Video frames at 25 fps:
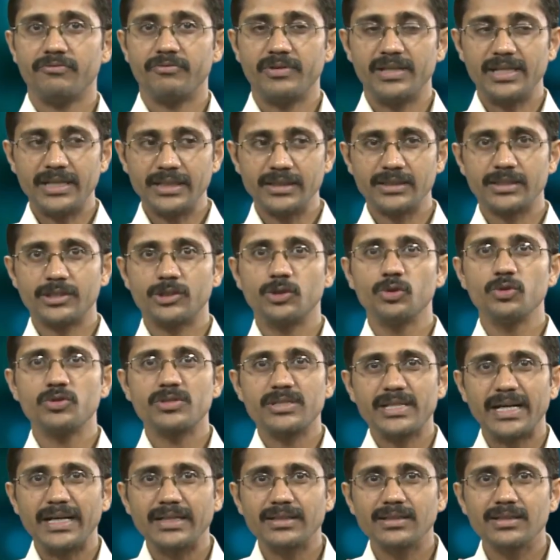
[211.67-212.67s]
we let the two
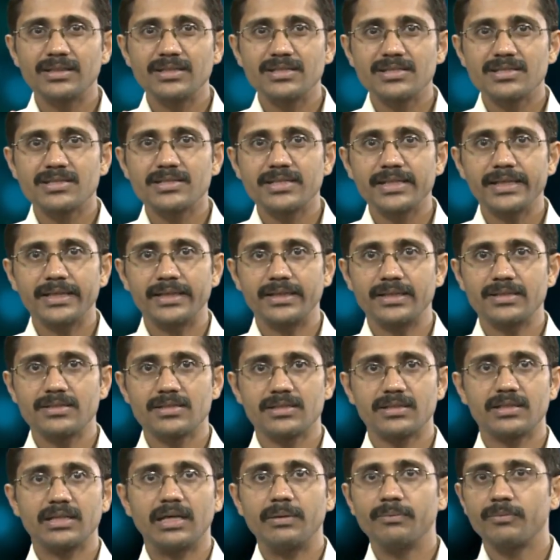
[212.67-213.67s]
scattered
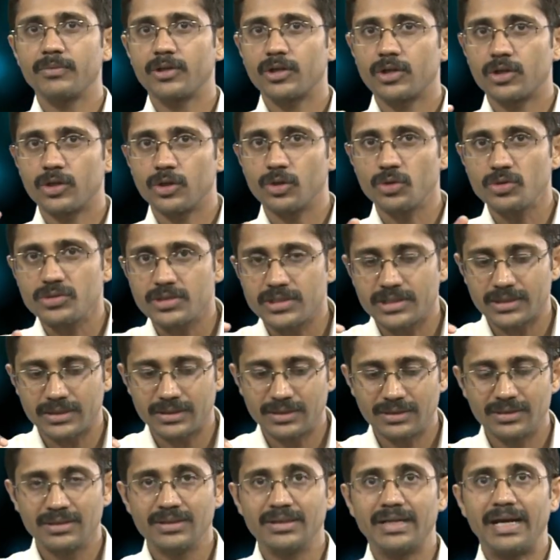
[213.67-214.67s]
states come
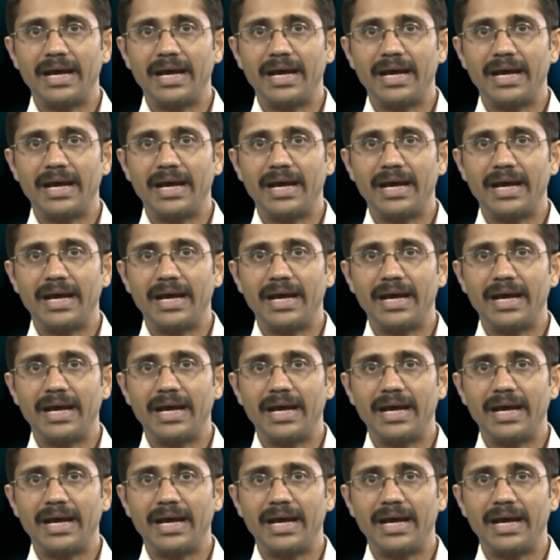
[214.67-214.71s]
closer